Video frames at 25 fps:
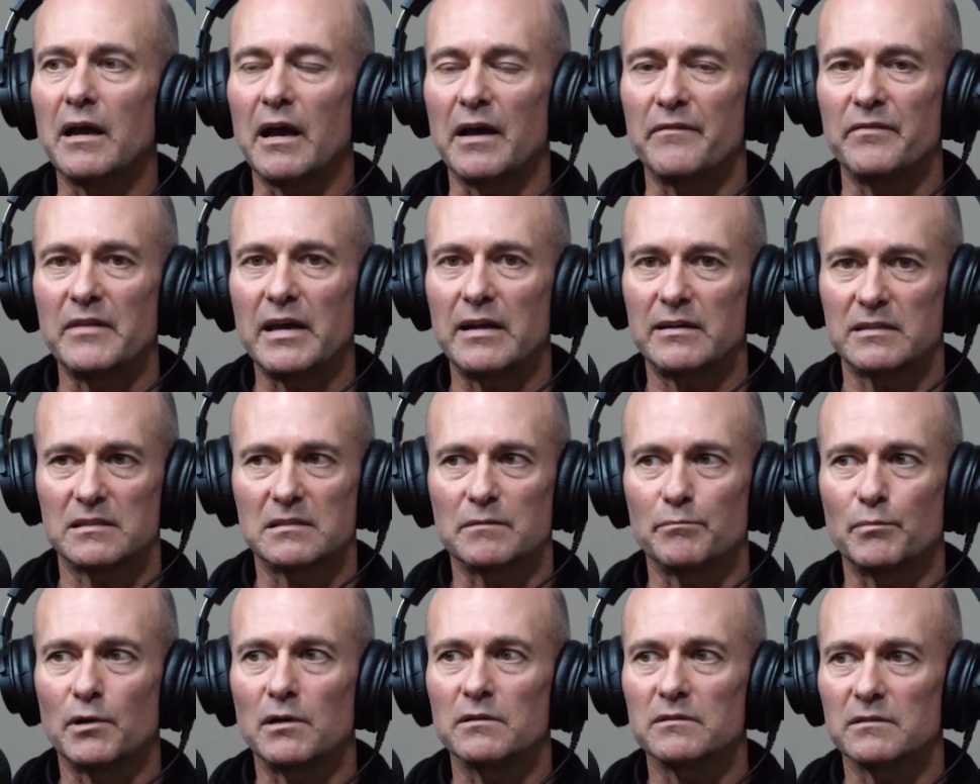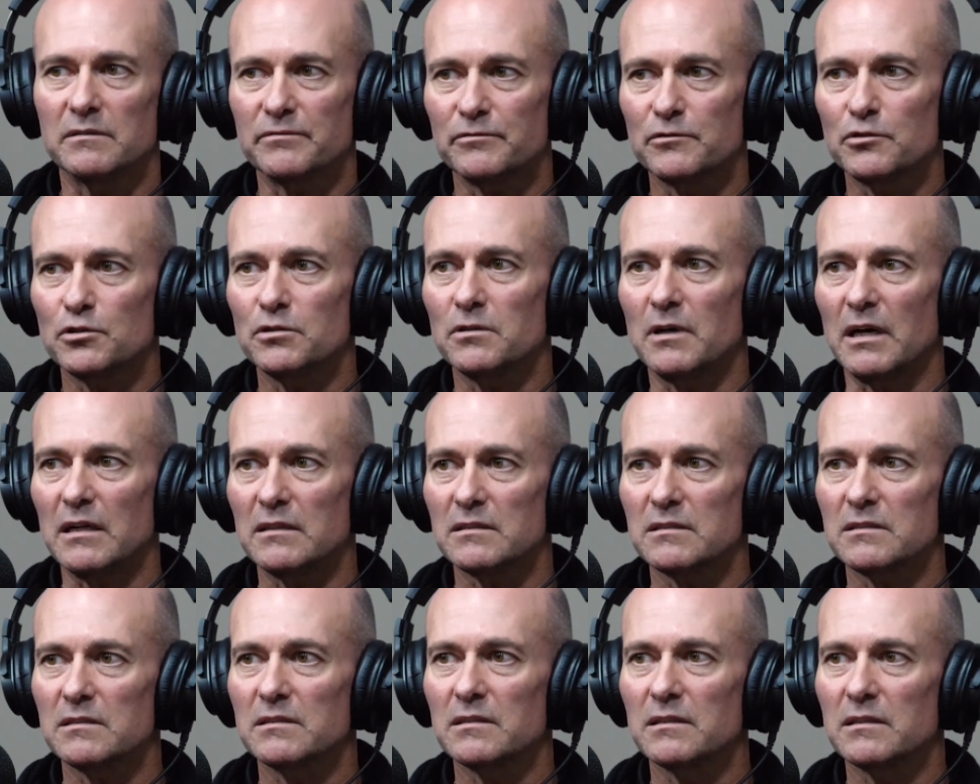And that is a bond of
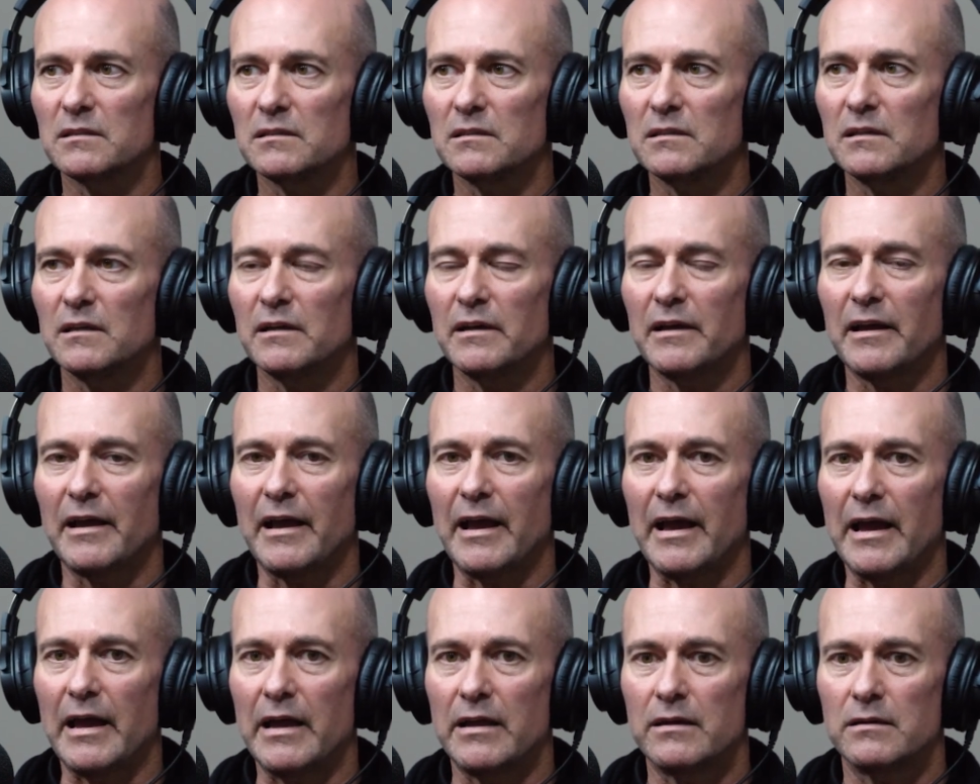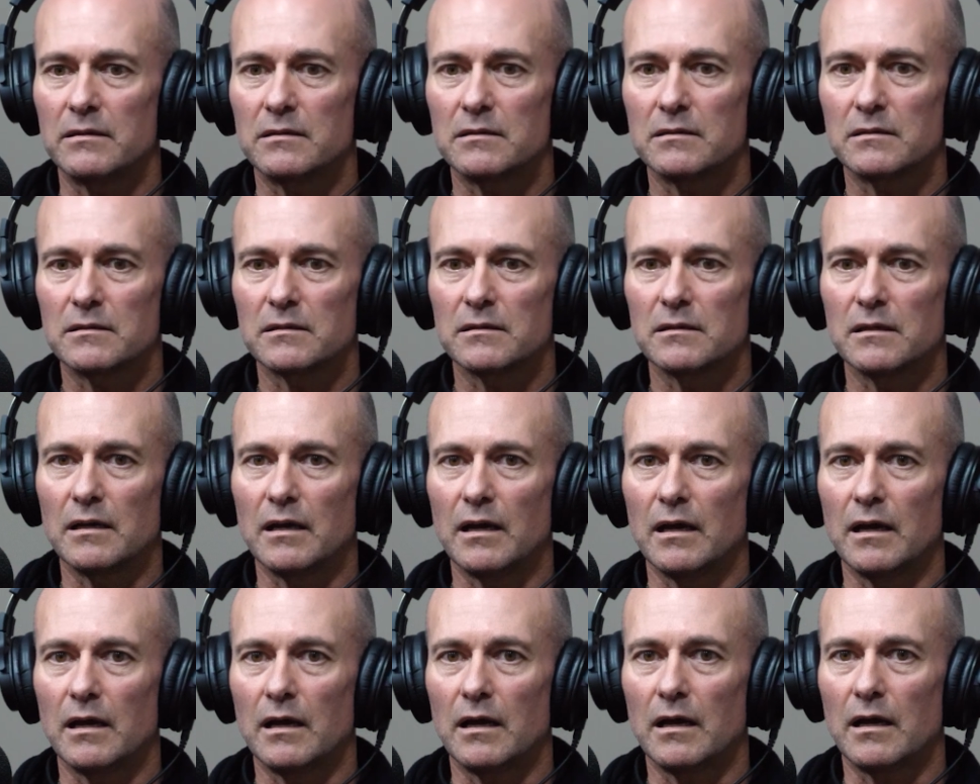trust. And
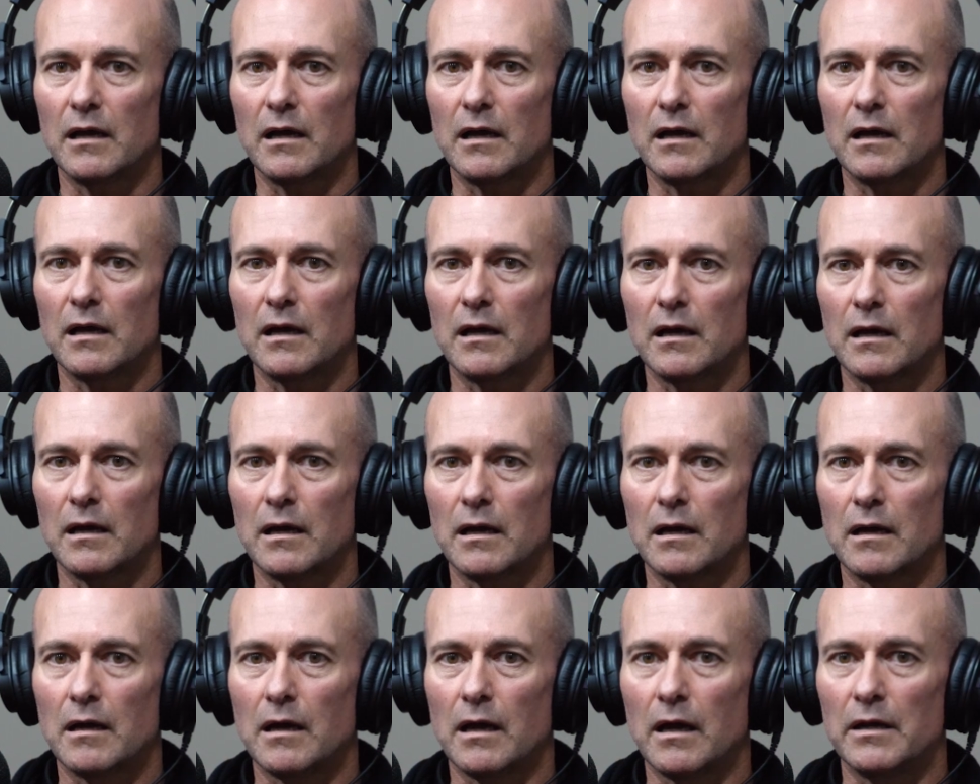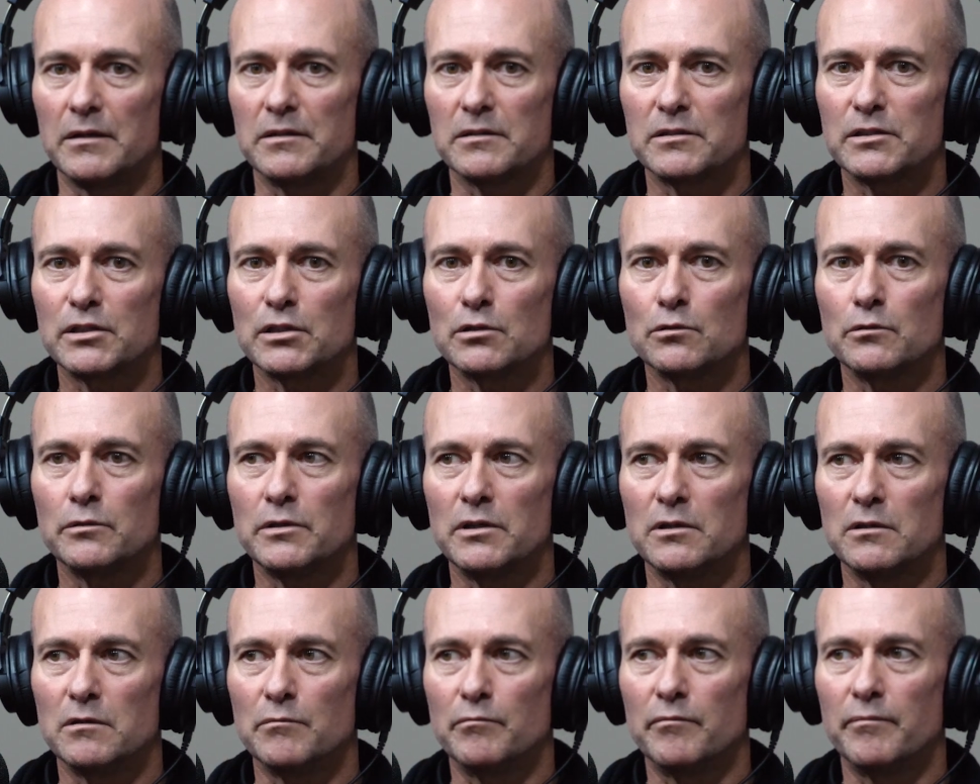until
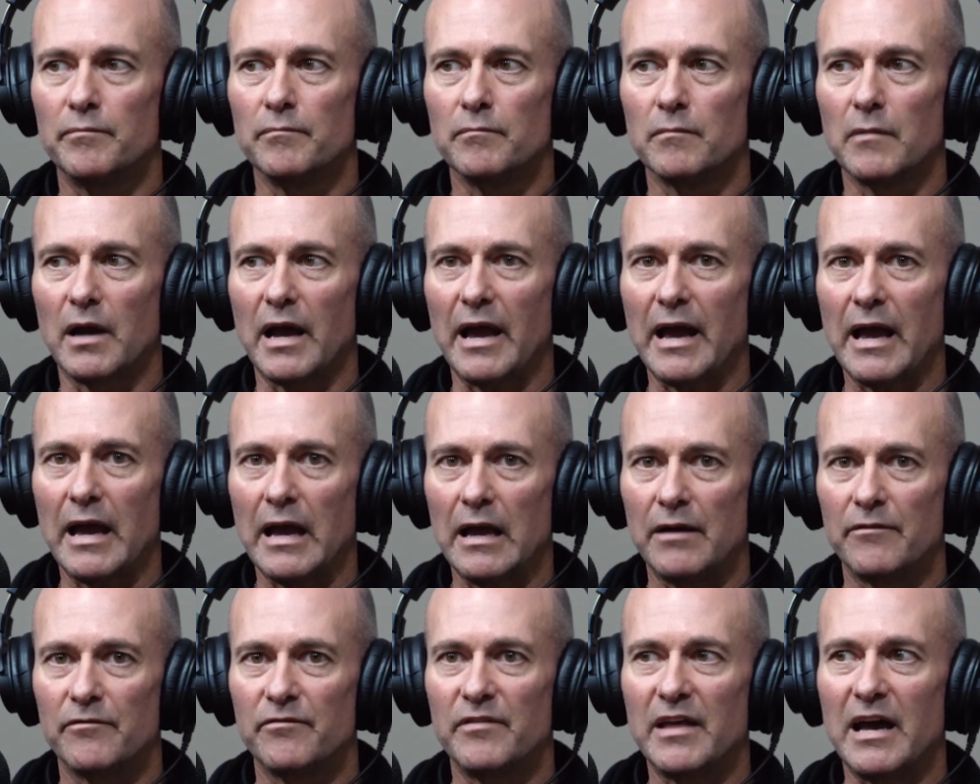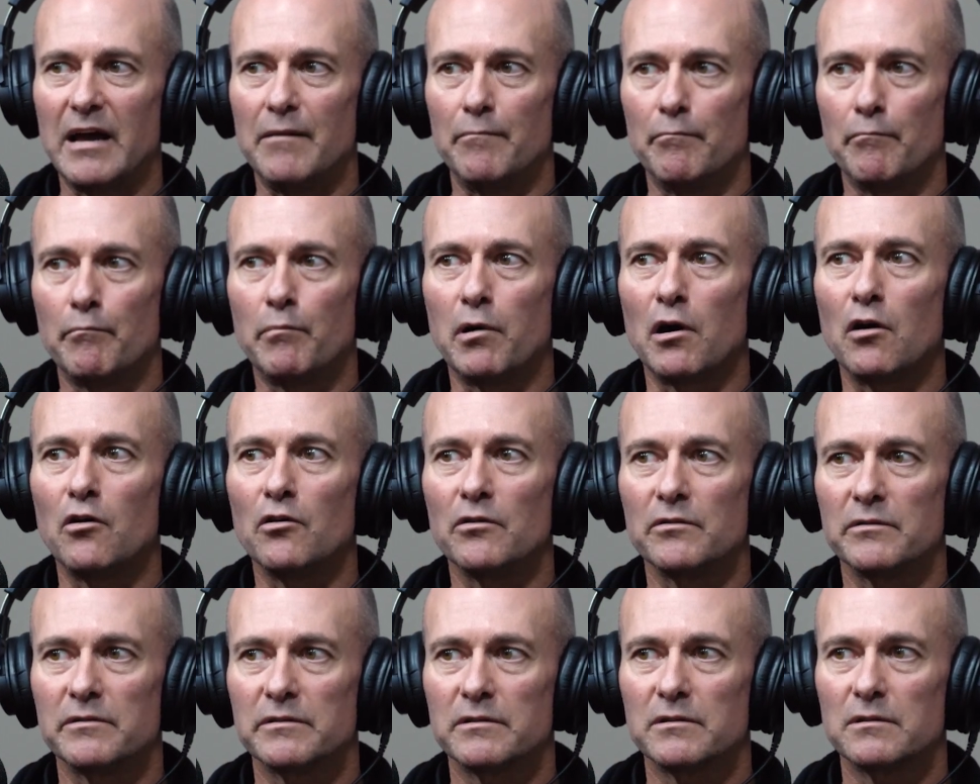you have that
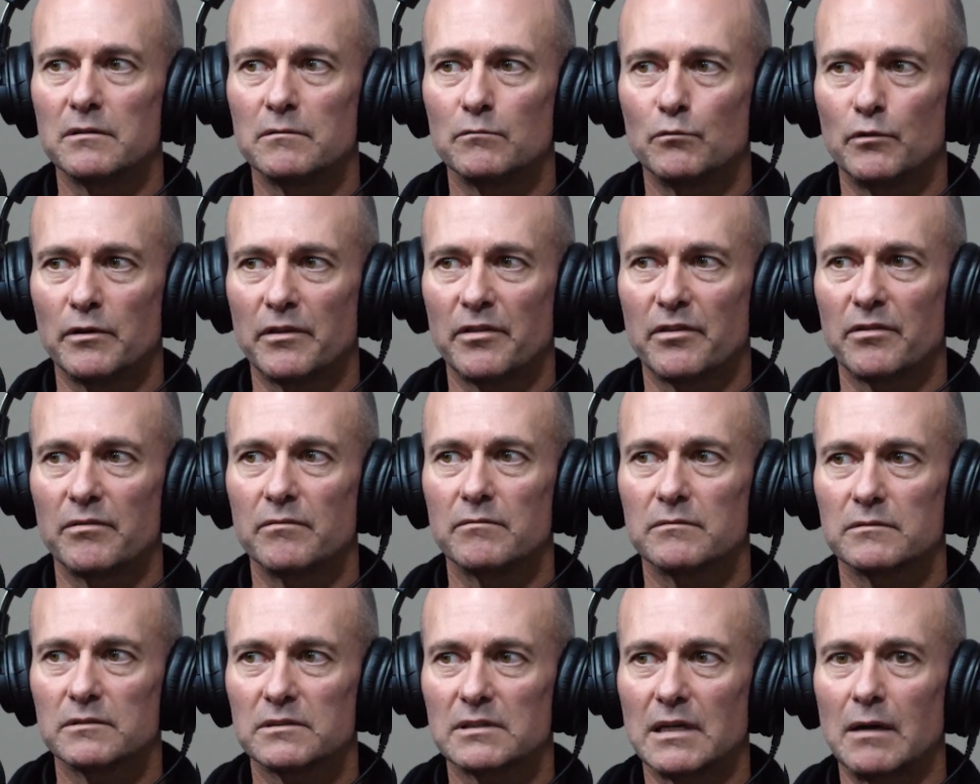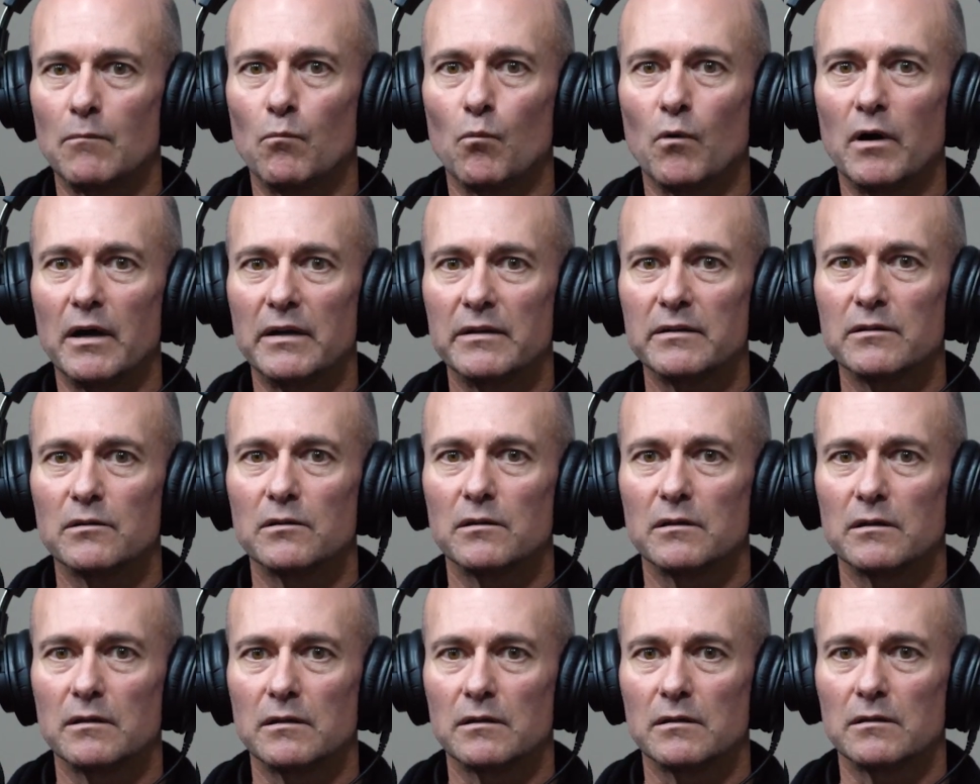bond with someone,
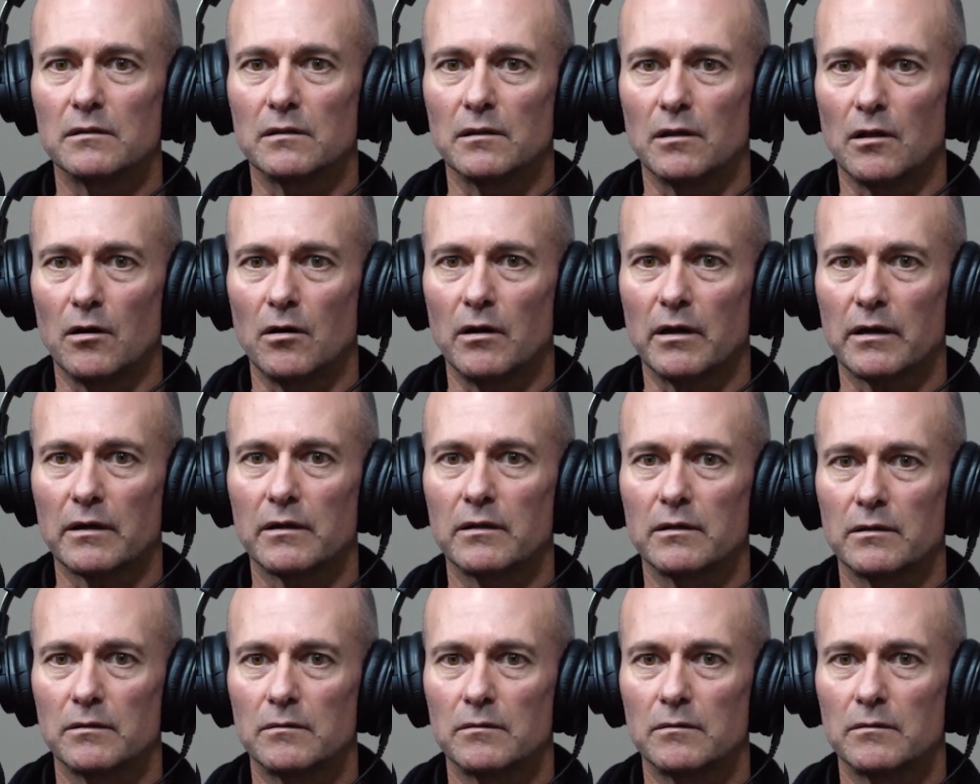like